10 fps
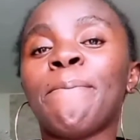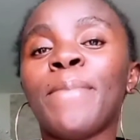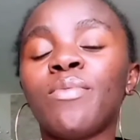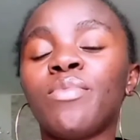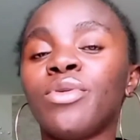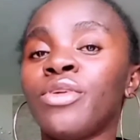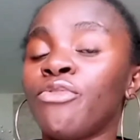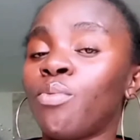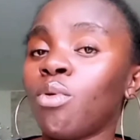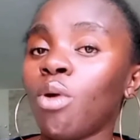maybe
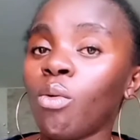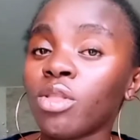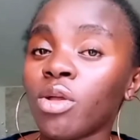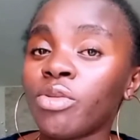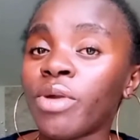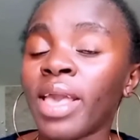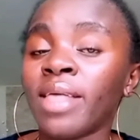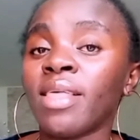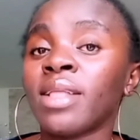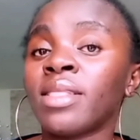if you pour water on your
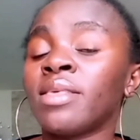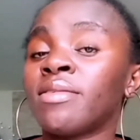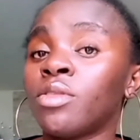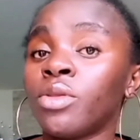hair that is